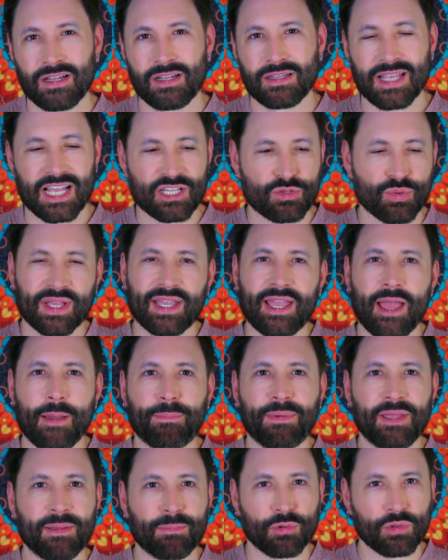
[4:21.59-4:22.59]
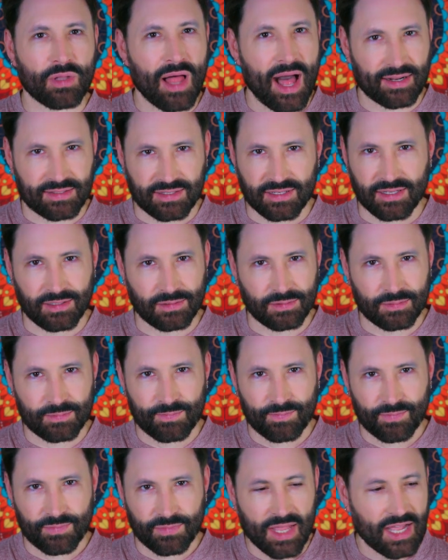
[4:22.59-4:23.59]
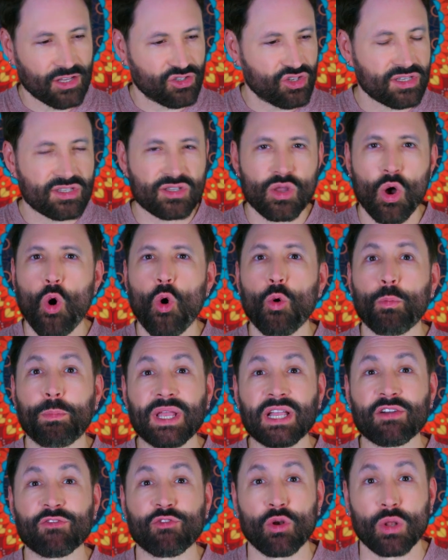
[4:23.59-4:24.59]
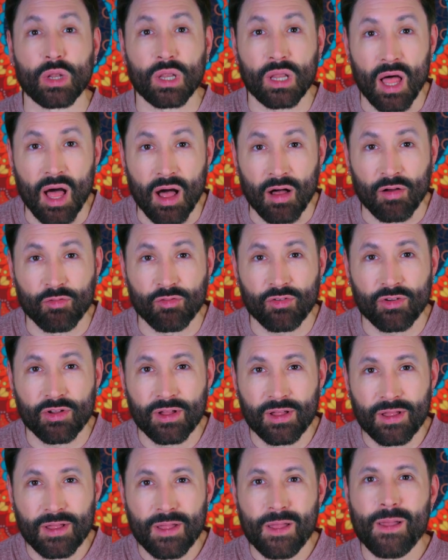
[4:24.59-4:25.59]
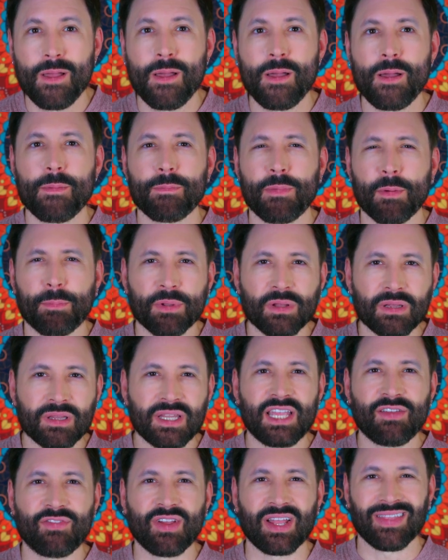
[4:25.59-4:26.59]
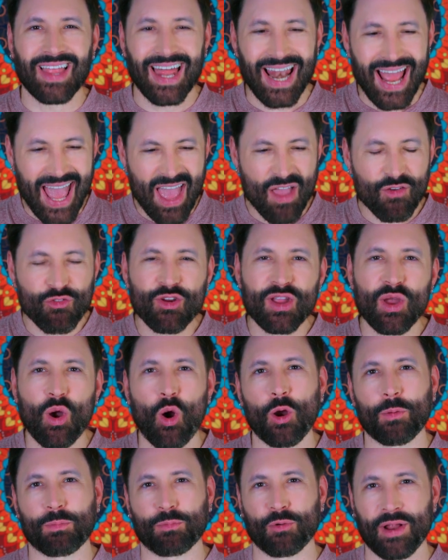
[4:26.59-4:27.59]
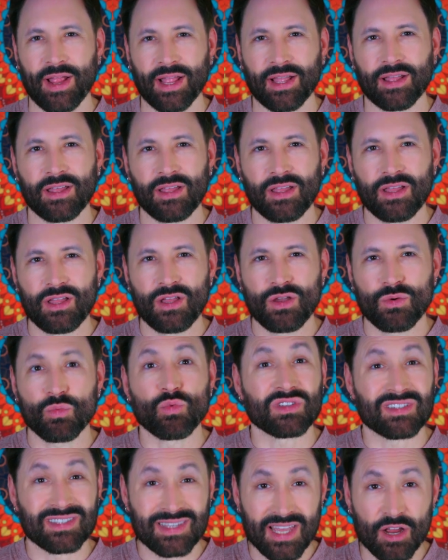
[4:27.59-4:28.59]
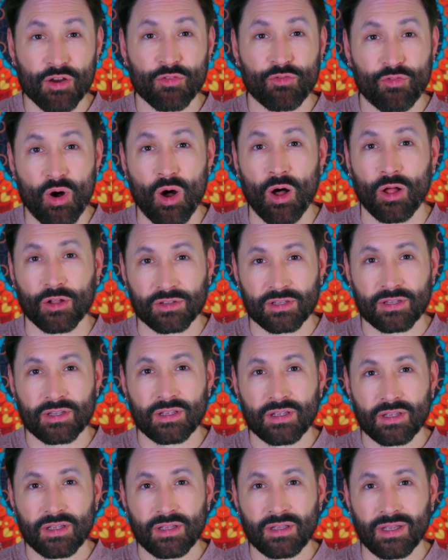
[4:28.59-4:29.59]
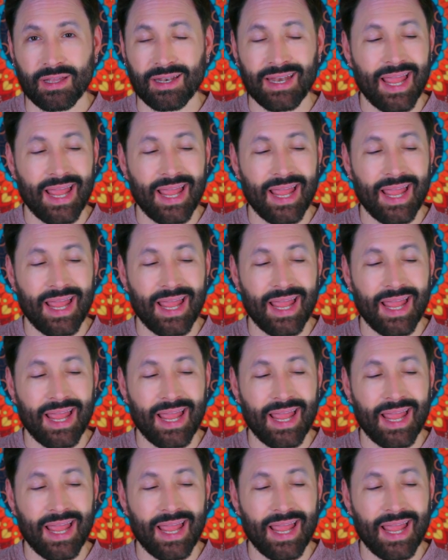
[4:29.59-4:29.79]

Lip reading: That's what kept people locked in. Not just hoping for love, but believing that every heartbreak was their fault and